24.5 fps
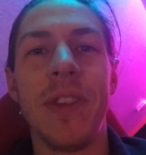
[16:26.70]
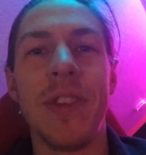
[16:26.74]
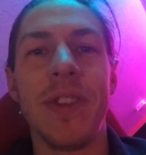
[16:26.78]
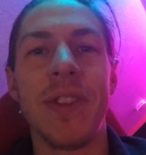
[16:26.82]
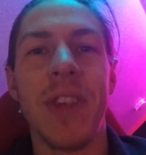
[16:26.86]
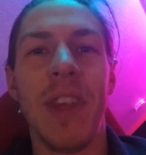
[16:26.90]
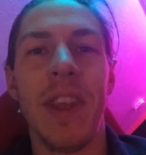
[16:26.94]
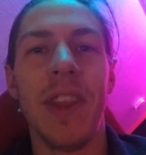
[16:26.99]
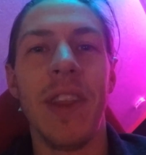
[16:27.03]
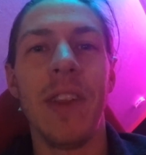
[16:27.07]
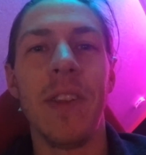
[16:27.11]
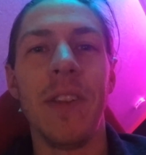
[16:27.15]

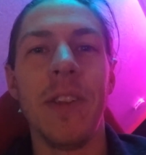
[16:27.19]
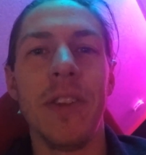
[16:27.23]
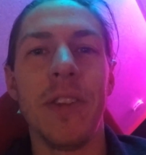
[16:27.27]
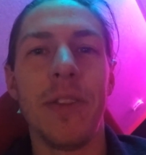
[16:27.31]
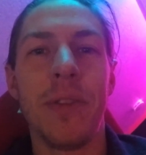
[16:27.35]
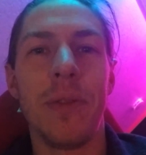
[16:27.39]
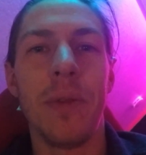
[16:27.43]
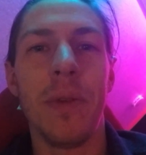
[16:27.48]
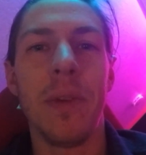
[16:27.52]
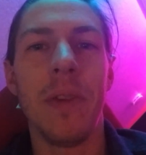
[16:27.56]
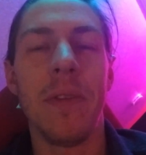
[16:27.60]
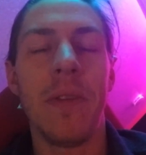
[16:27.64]
say the
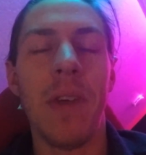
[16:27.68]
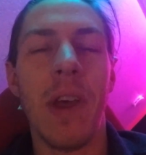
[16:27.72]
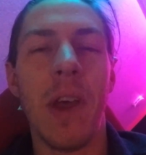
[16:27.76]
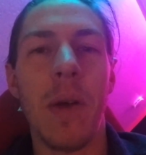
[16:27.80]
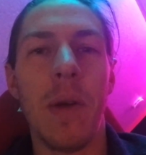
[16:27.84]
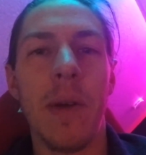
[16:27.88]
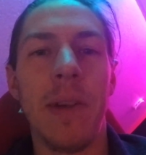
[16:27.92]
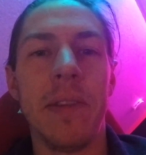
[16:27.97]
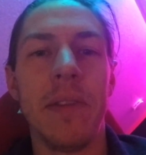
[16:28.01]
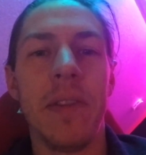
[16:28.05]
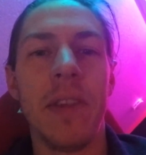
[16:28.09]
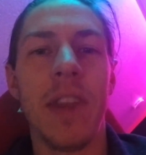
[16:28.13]
least, with how
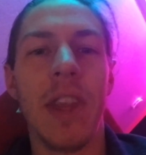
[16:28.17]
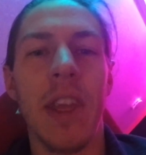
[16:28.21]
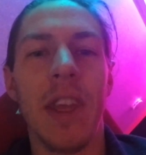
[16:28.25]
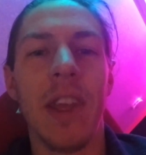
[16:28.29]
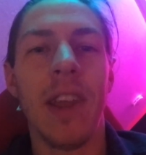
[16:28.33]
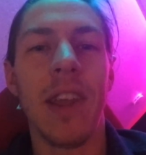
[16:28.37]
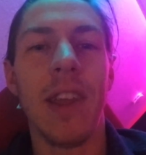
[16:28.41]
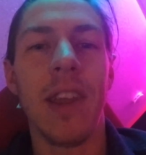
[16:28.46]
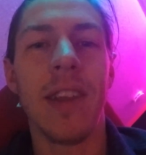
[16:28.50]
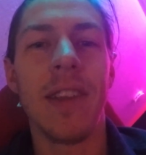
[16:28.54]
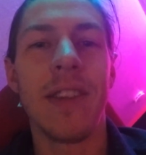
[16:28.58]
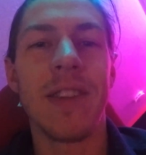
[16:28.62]

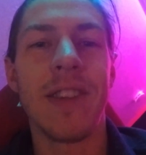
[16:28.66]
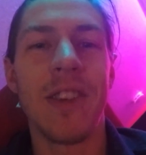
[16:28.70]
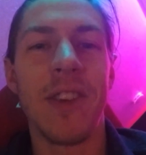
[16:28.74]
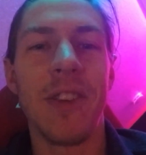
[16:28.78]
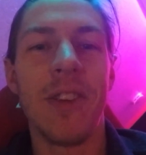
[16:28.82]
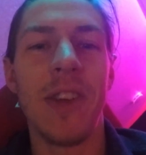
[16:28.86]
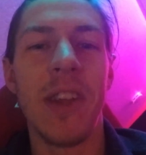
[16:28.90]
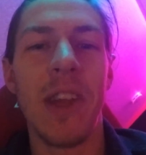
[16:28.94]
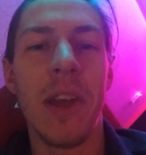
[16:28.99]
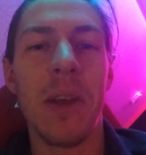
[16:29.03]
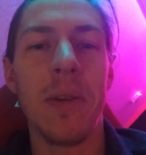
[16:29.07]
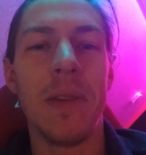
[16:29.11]
everything
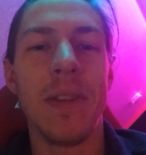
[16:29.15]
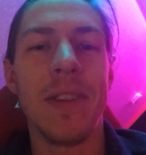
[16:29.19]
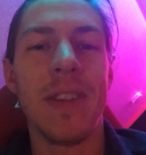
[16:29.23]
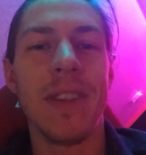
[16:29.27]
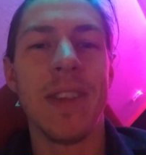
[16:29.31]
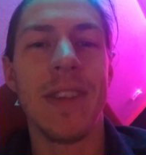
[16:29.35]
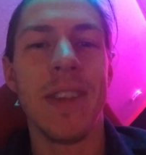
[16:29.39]
turned out.